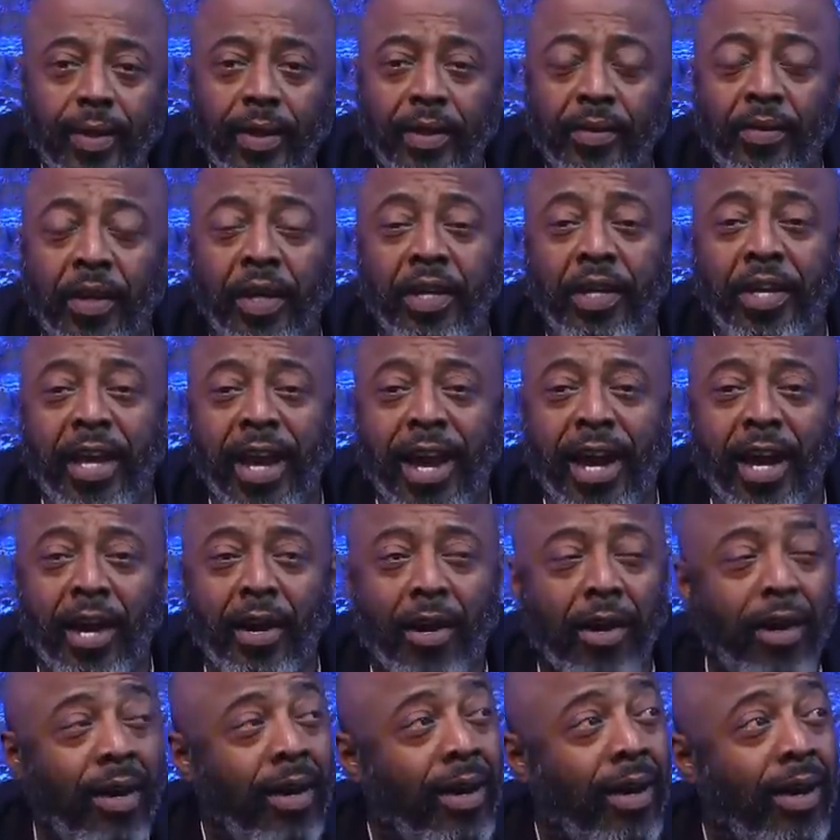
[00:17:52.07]
The
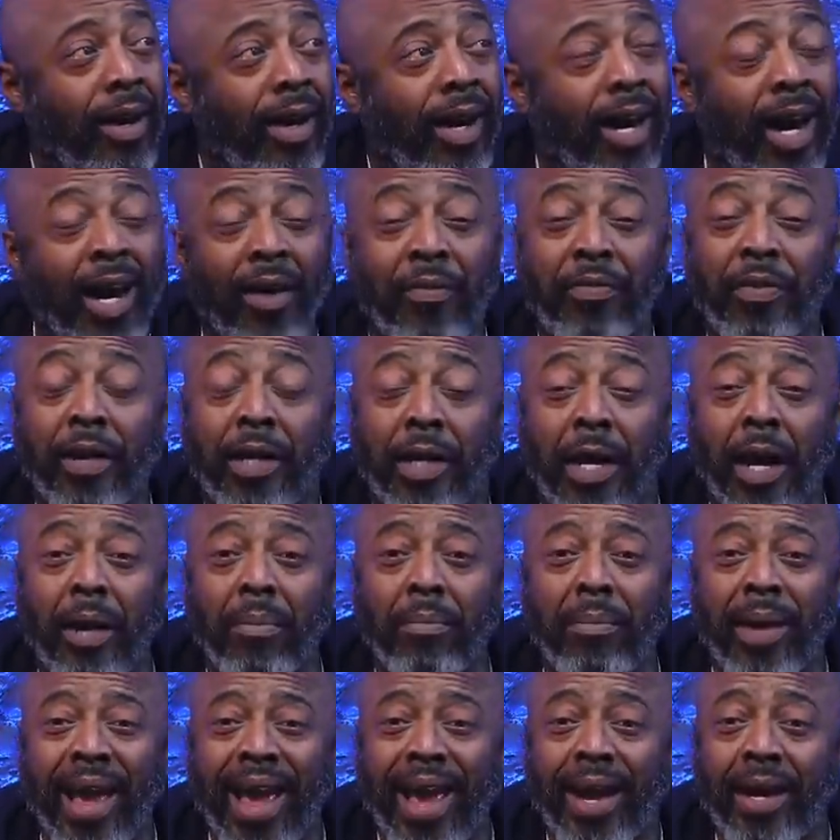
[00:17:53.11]
year of the
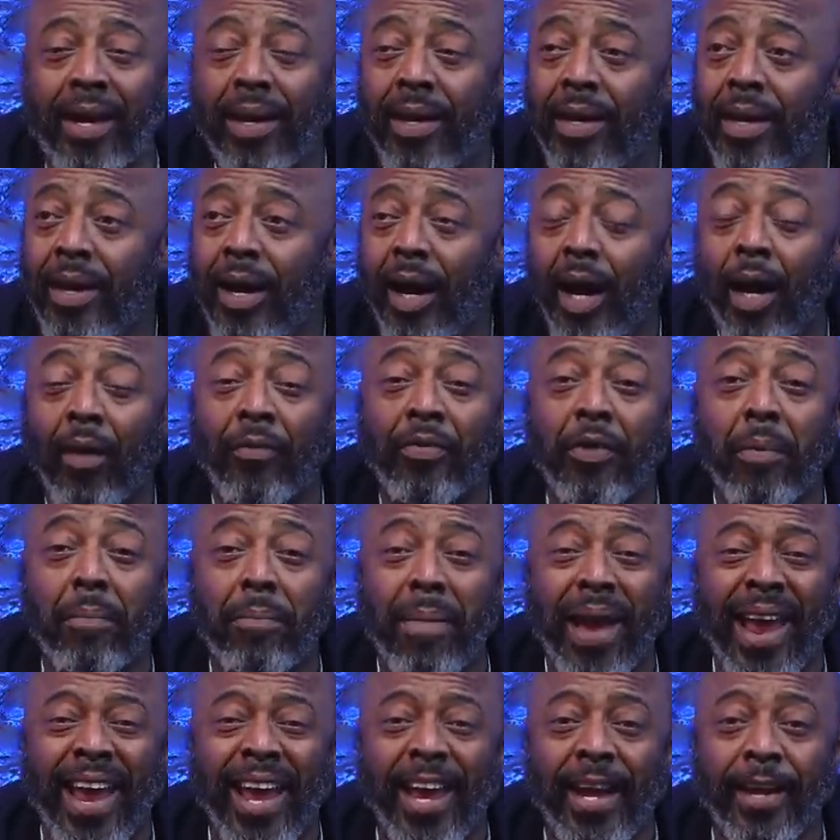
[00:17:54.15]
comeback of the
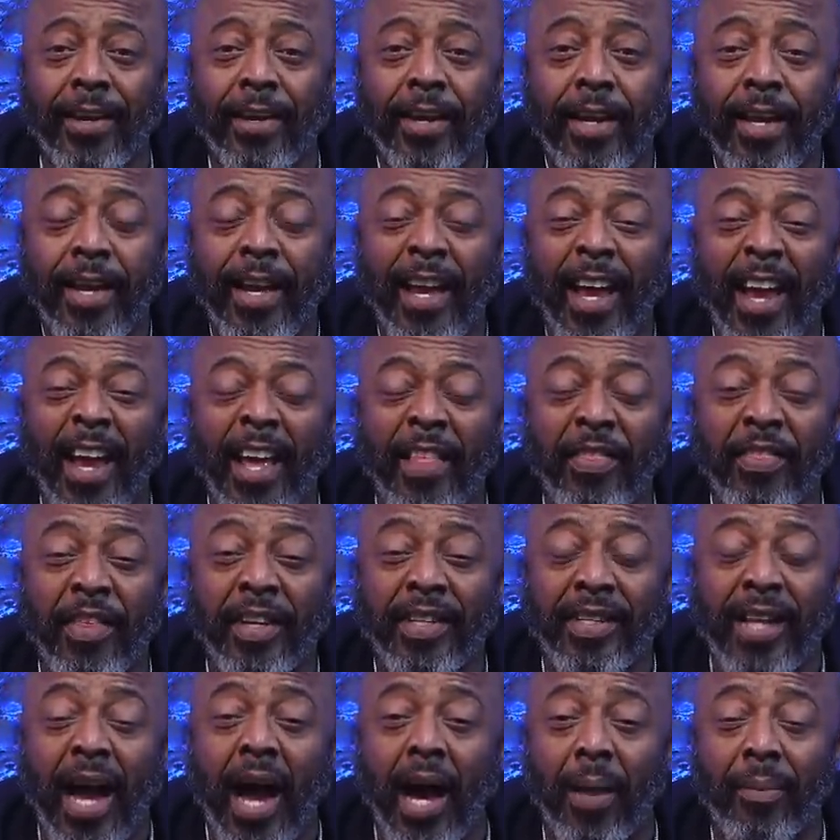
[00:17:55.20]
man and the
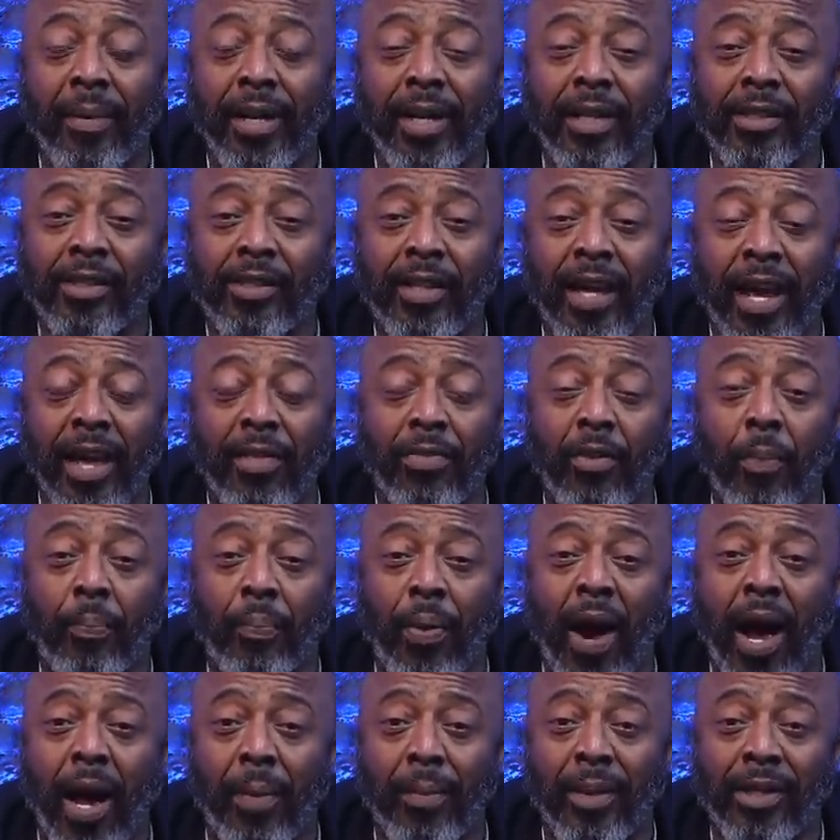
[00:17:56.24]
dominance and the
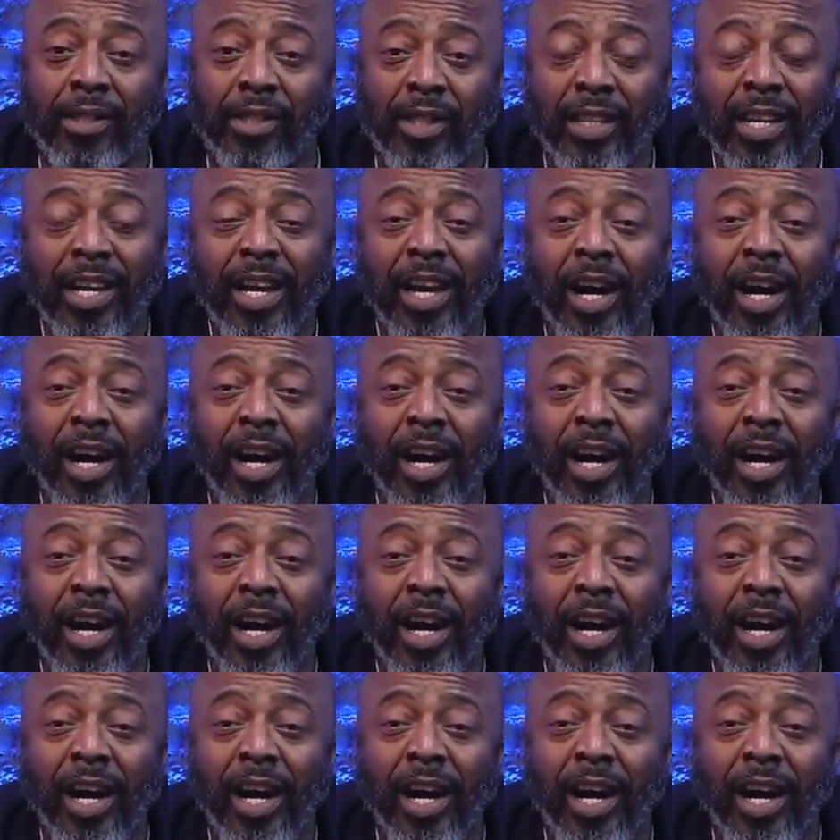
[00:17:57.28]
promise